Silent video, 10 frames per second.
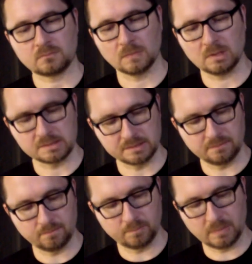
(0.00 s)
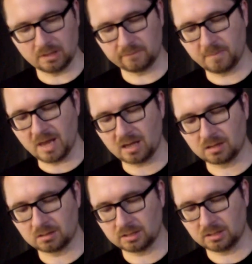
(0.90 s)
There's a lot of
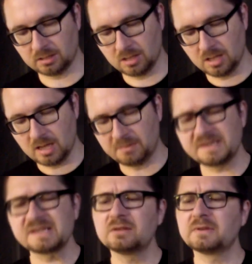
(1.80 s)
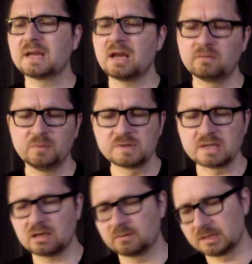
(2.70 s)
melancholy. I mean, this is not the kind of music
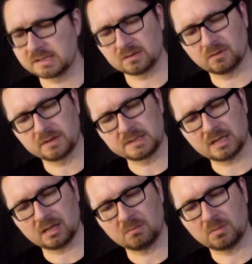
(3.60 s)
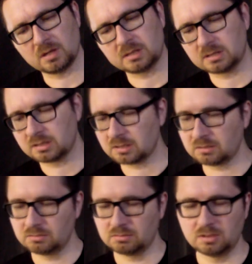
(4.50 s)
I would listen all the time, but
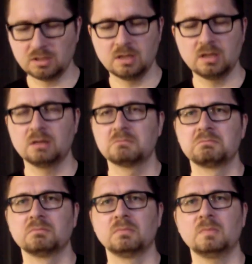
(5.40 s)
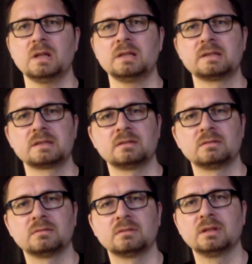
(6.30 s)
well, it
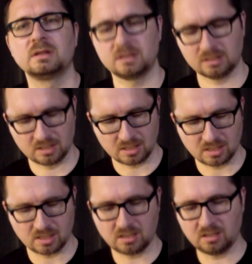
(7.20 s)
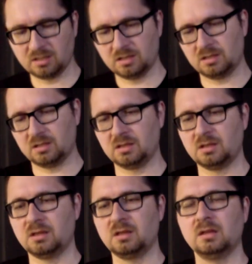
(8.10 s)
has
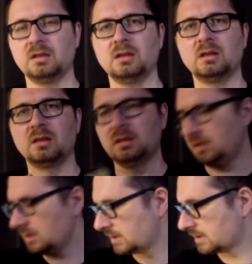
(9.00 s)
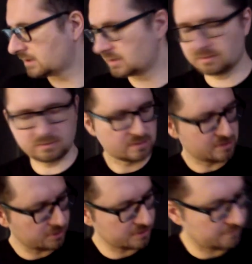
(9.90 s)
a certain